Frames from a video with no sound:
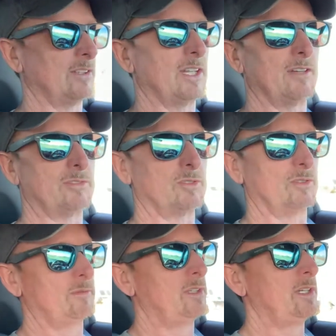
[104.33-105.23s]
the left.
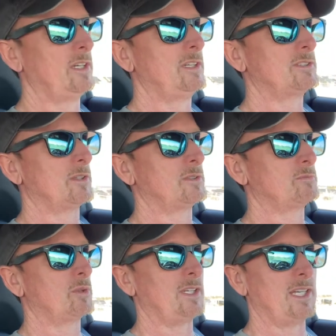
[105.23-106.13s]
So it's
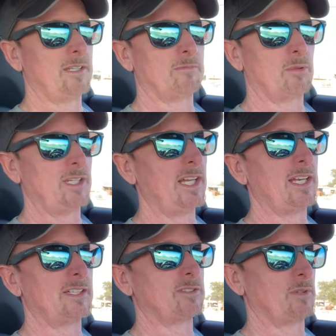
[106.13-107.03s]
pretty neat
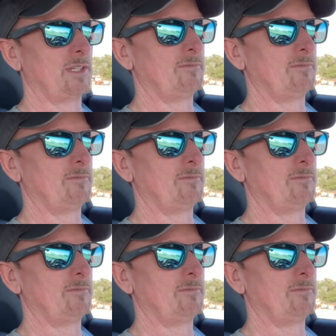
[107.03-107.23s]
history.